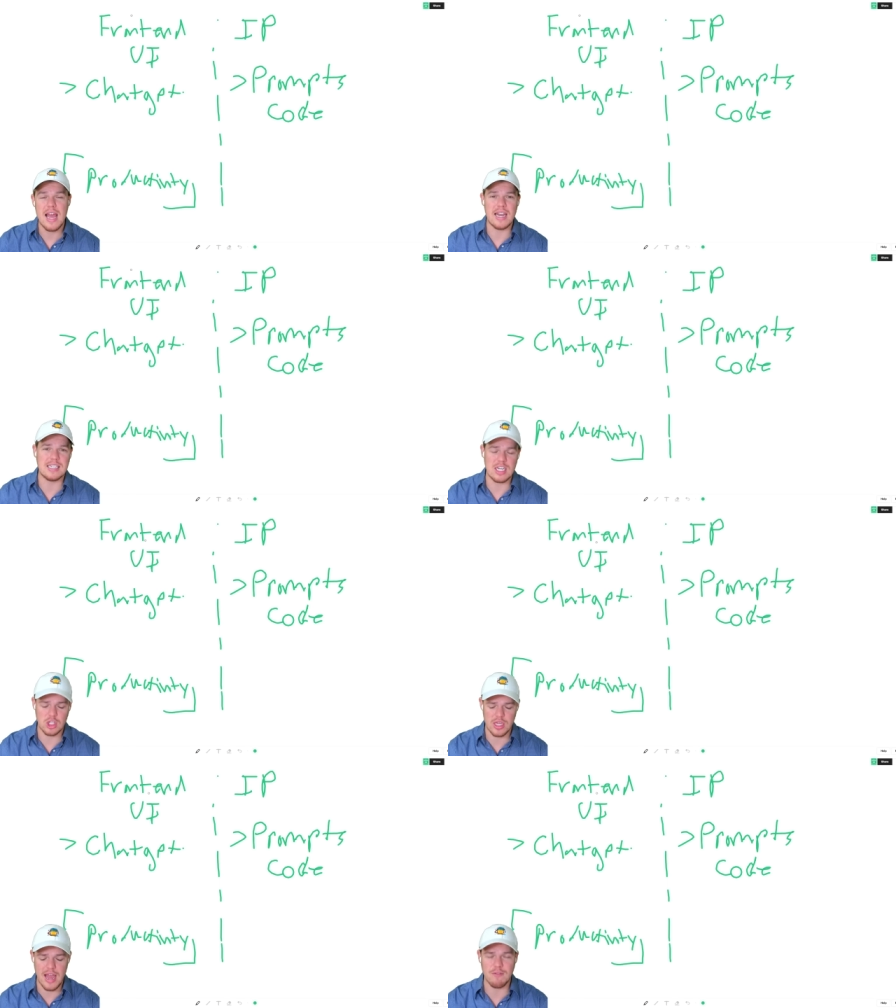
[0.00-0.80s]
and
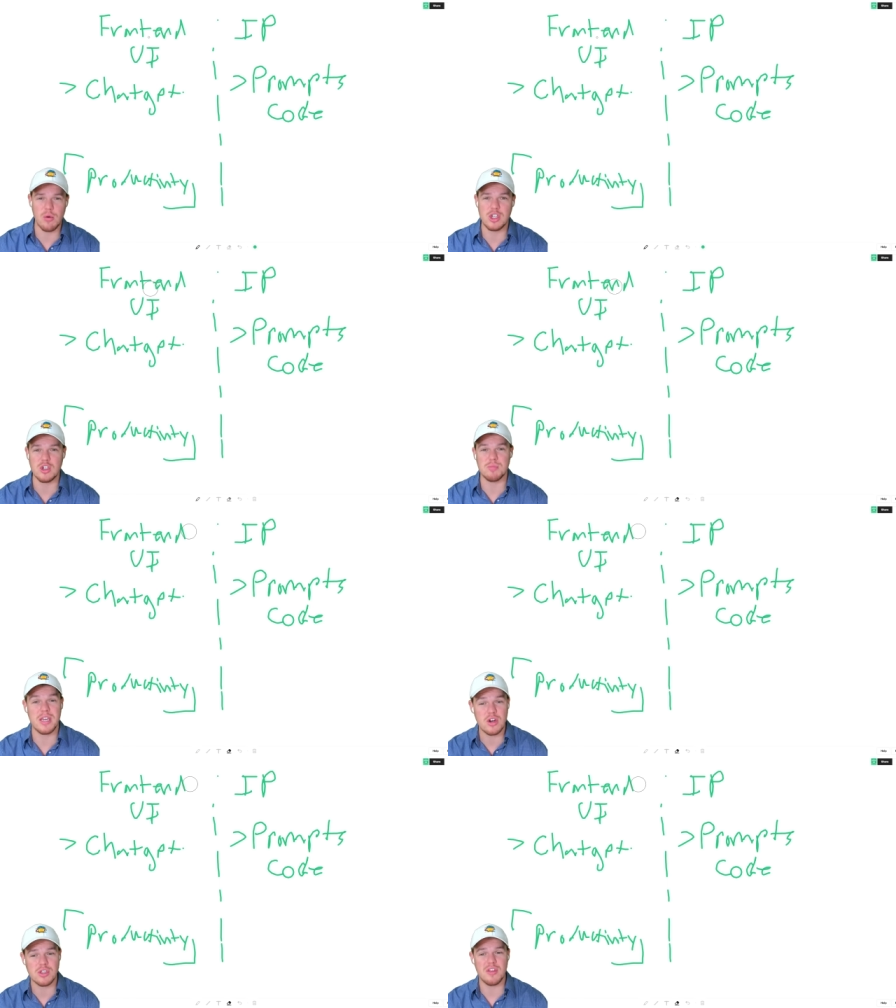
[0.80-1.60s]
essentially have no issues. But
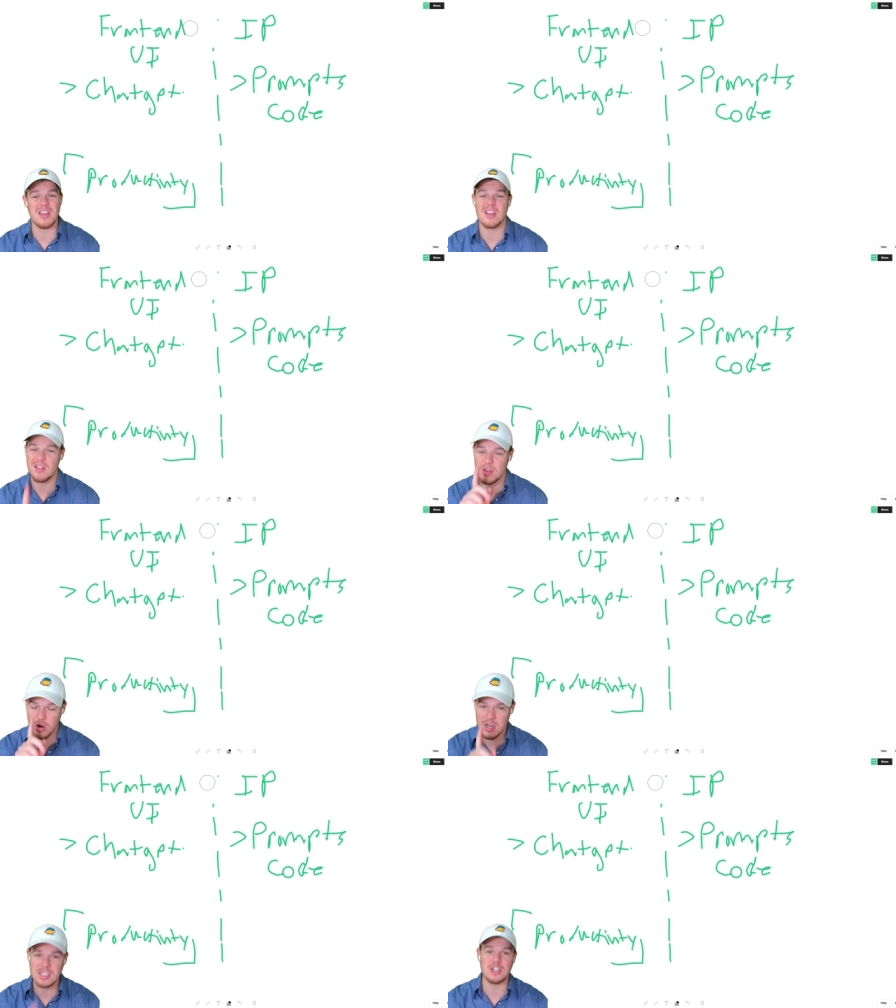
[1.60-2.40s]
here's the thing
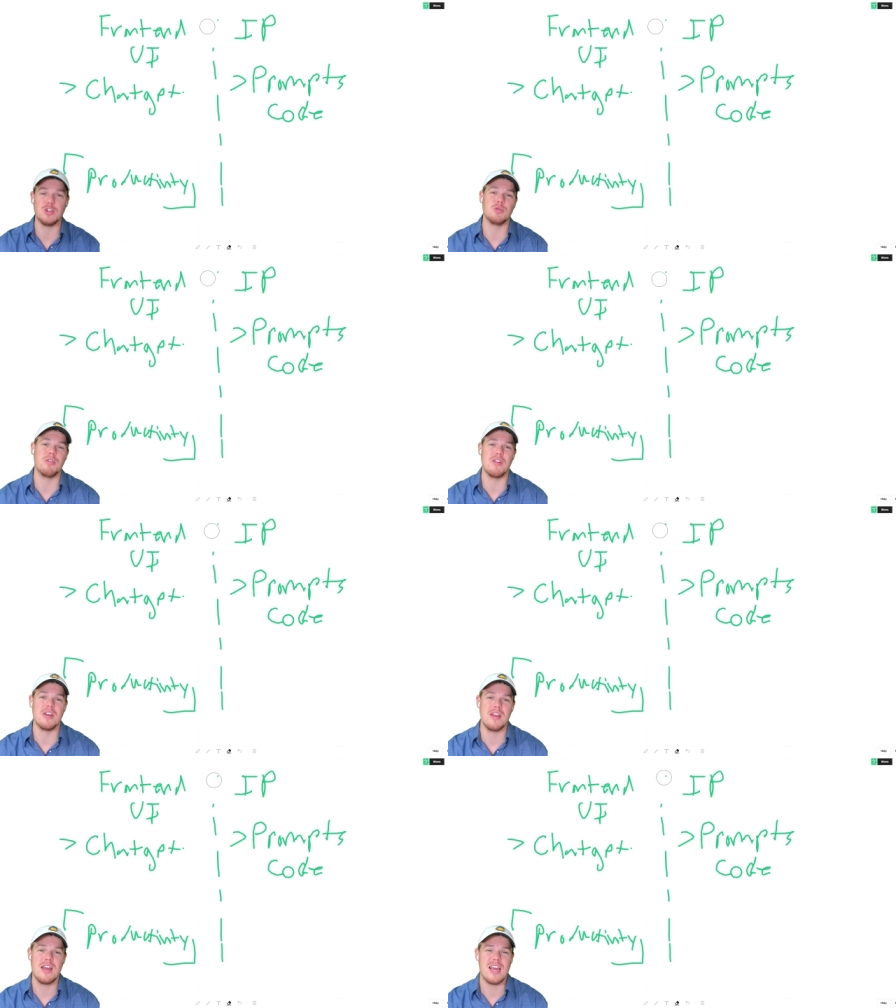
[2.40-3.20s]
there is issues with it.